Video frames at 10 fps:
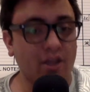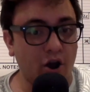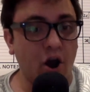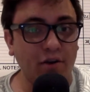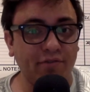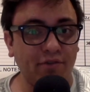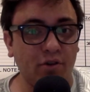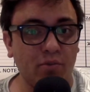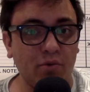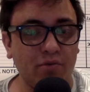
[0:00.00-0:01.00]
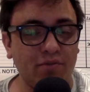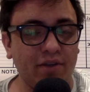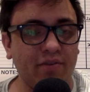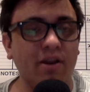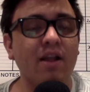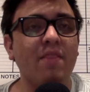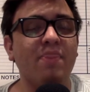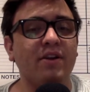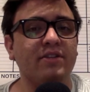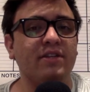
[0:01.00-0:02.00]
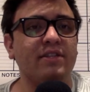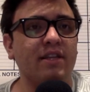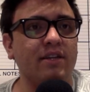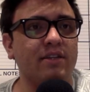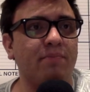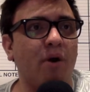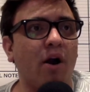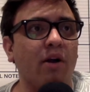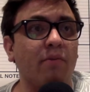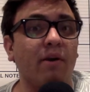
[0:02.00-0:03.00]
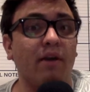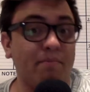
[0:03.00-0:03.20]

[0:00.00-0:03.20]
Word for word: on Full Moon Fever, there's a there's a part where